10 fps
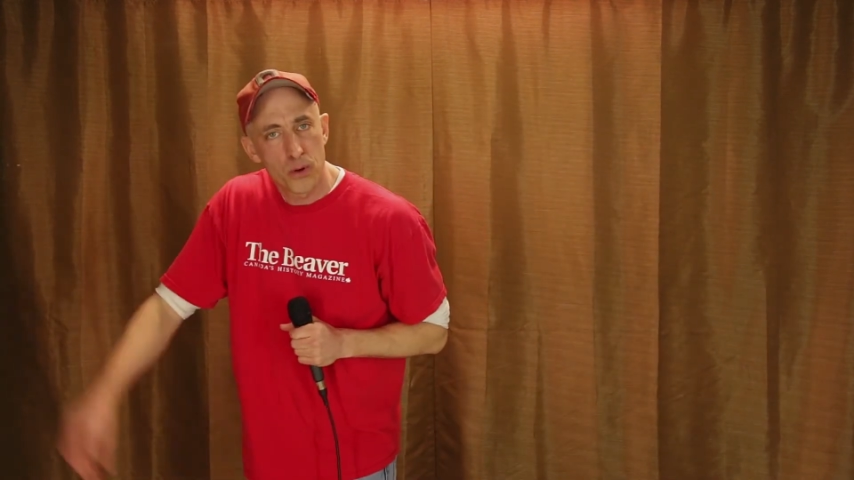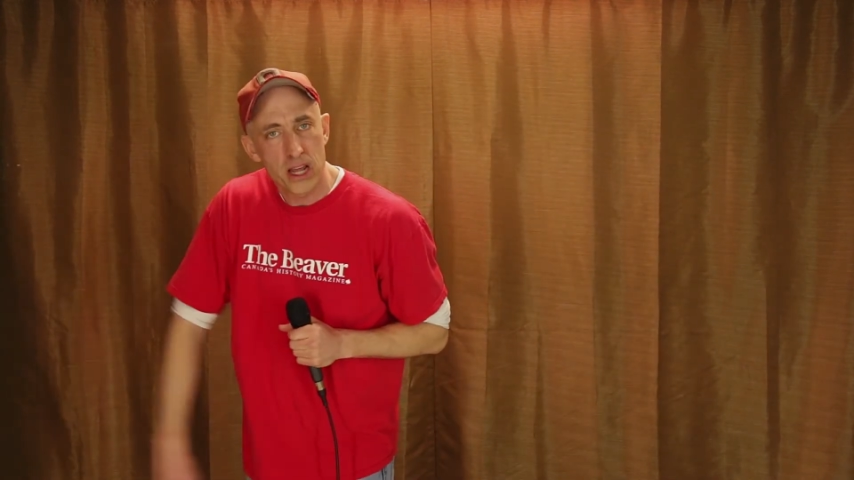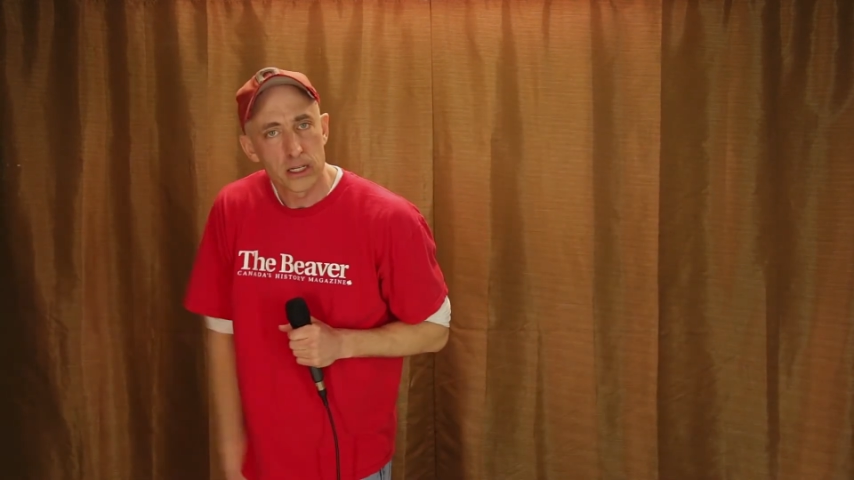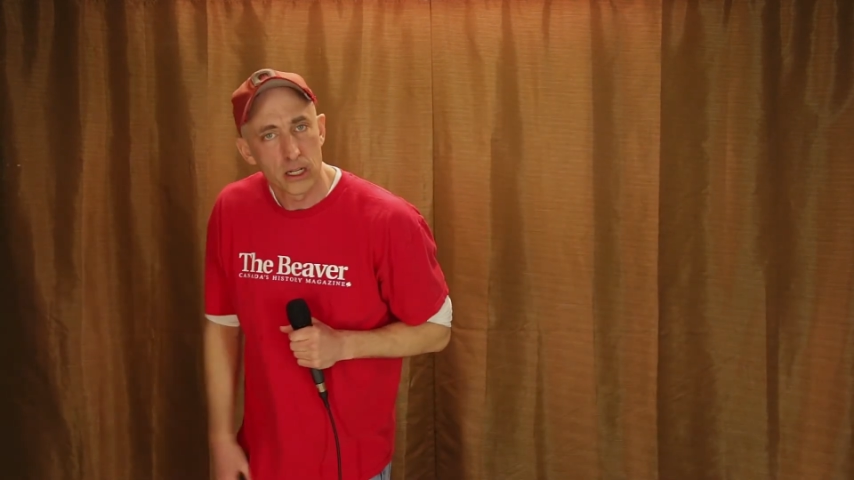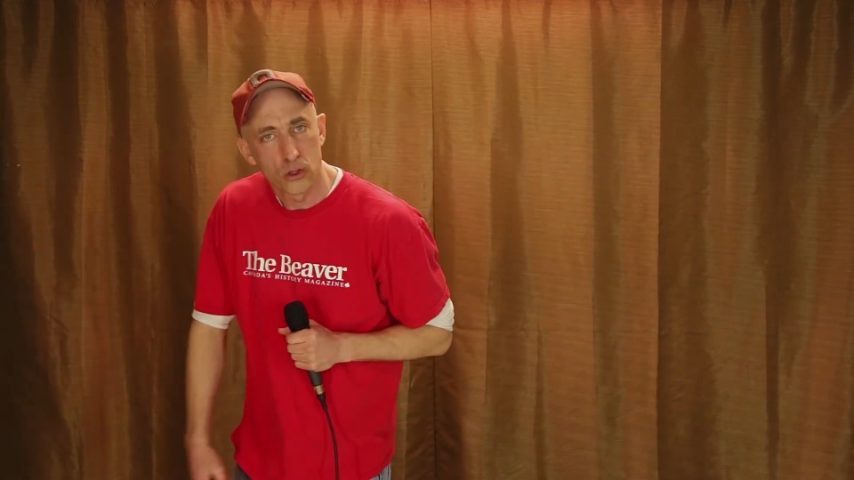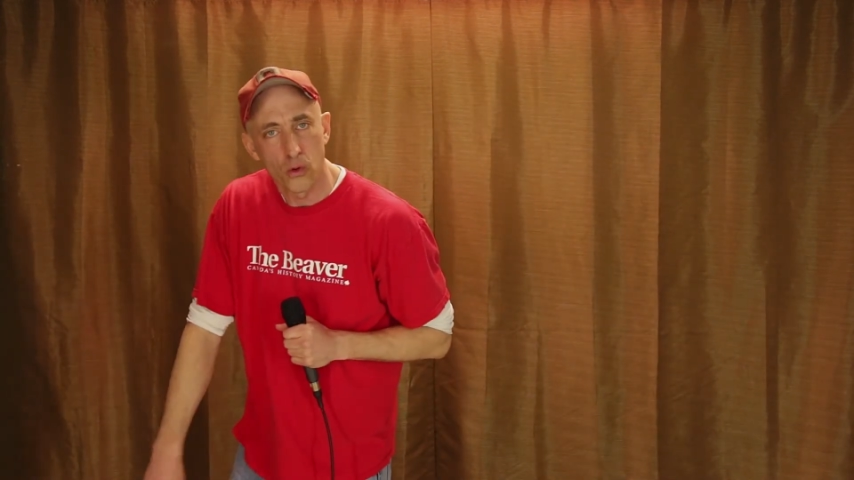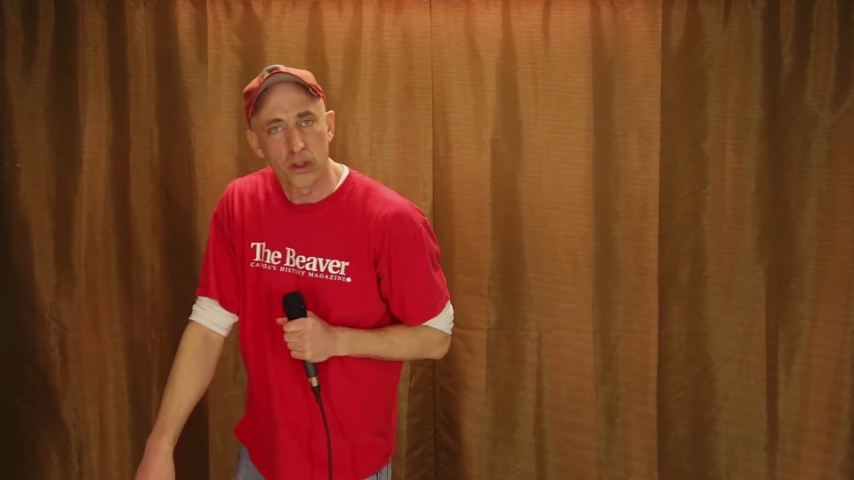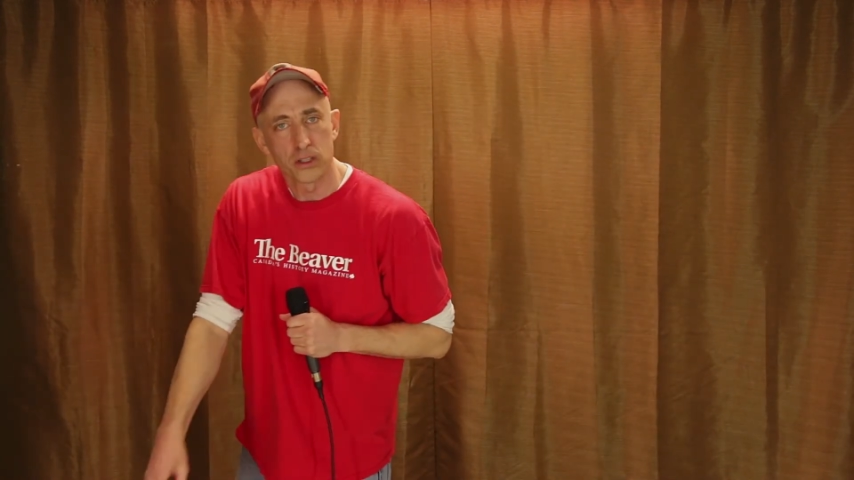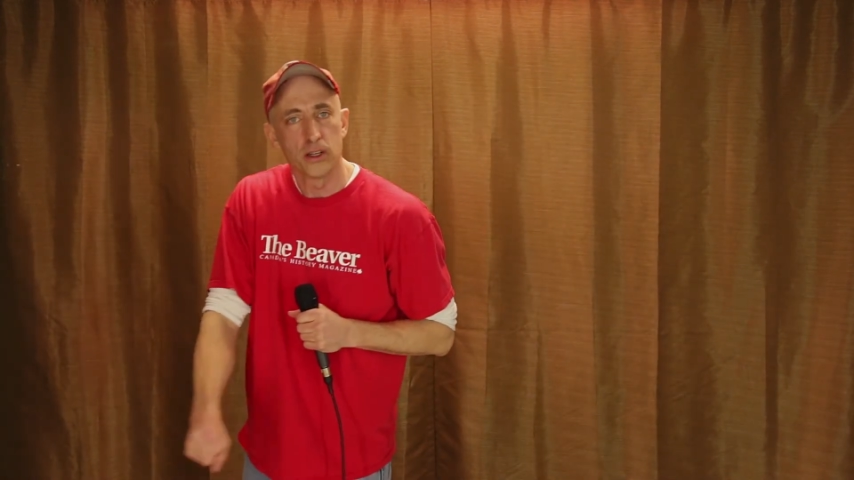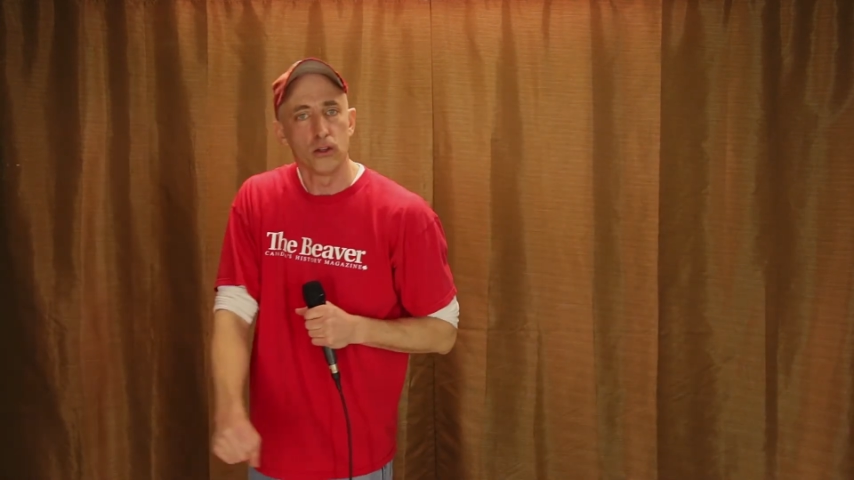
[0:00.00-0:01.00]
president
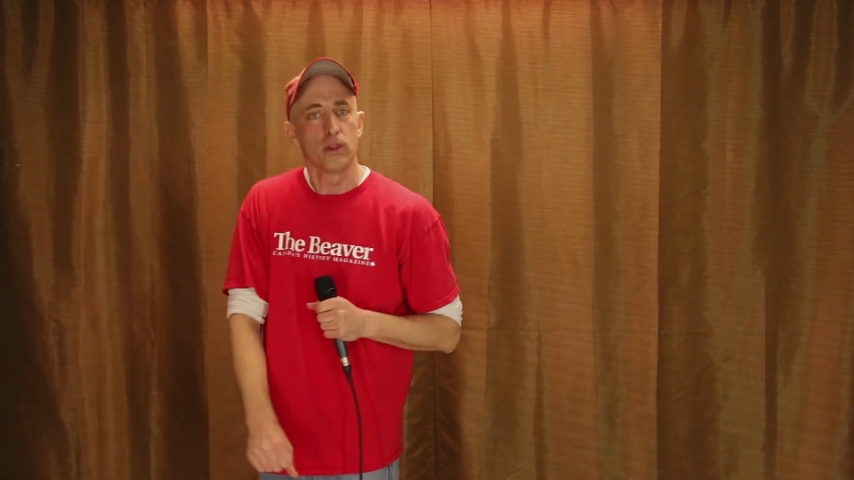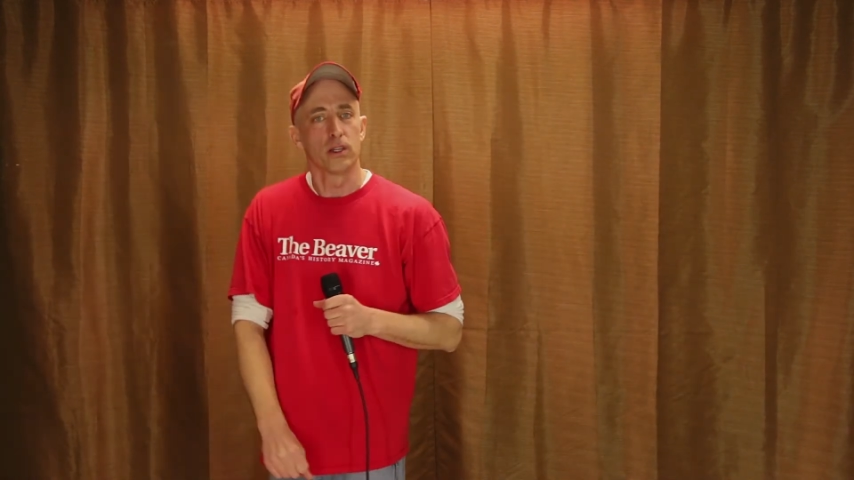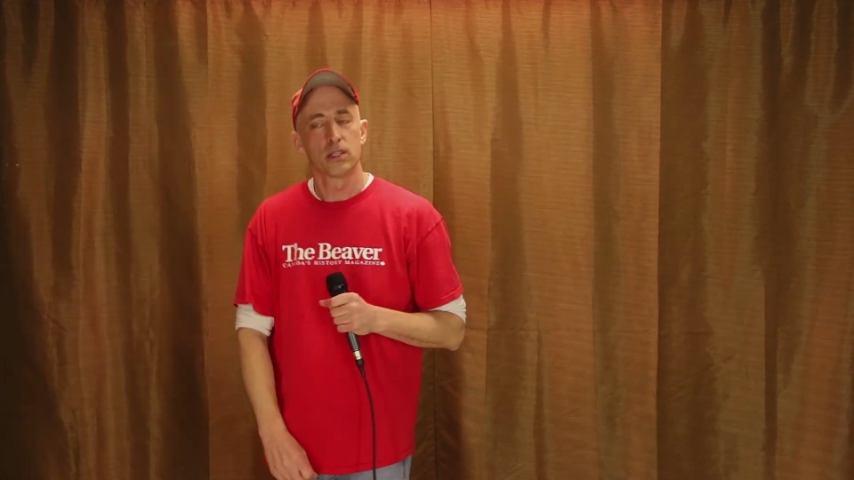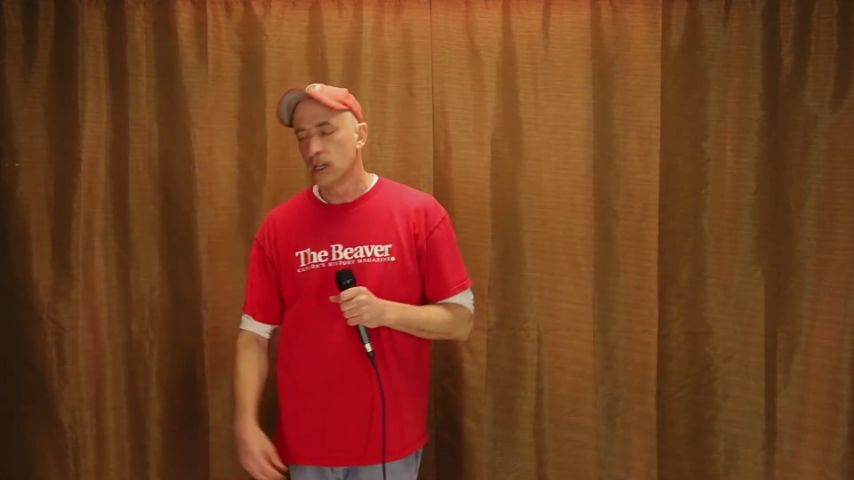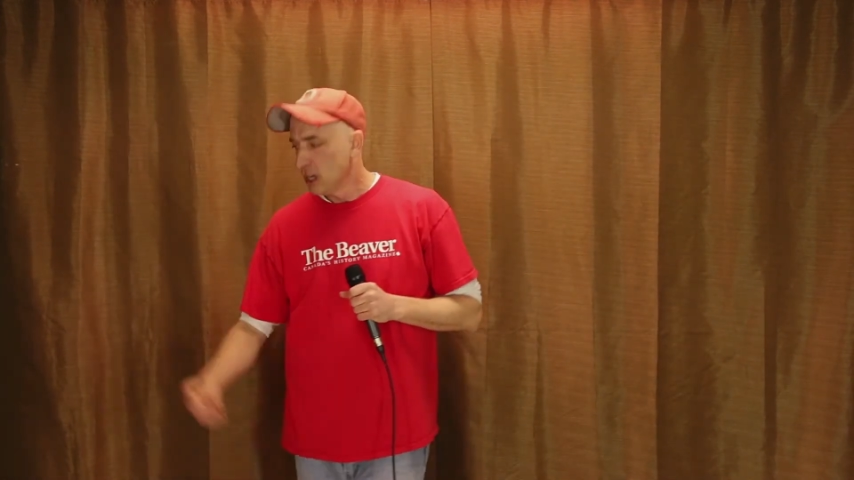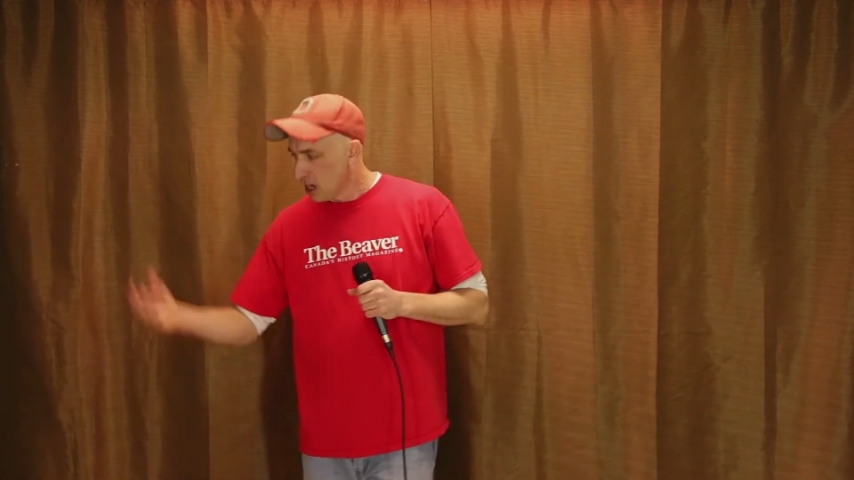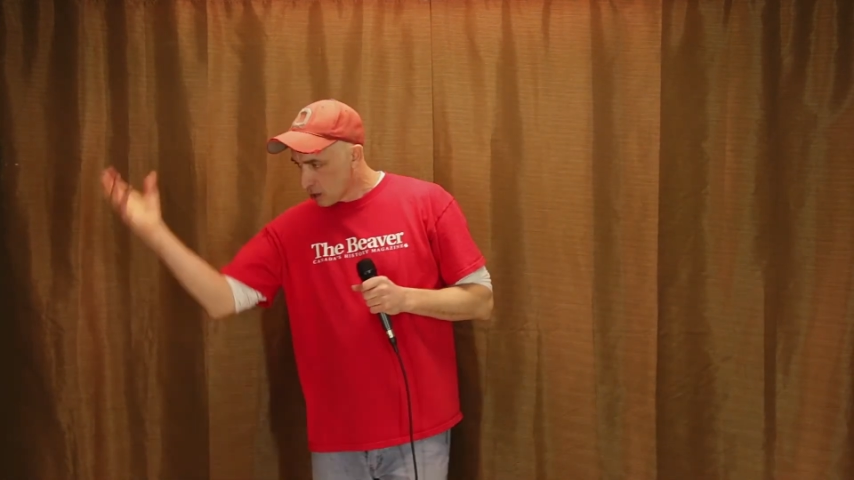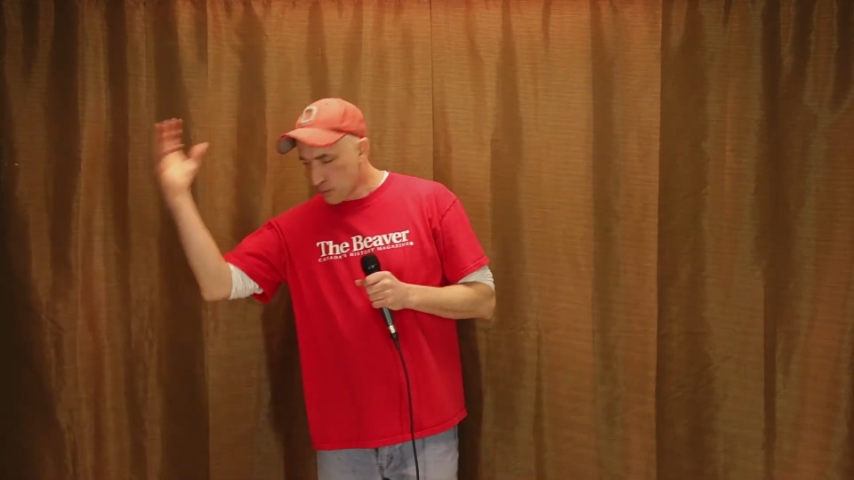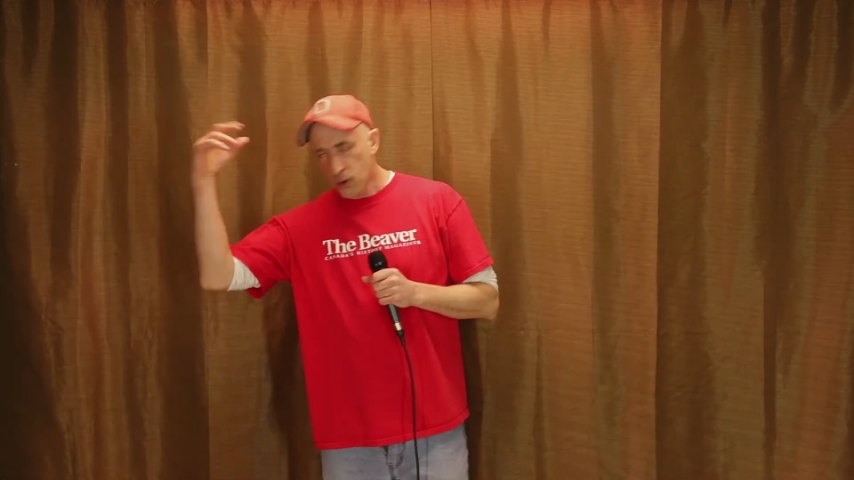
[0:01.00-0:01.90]
told us to do this. The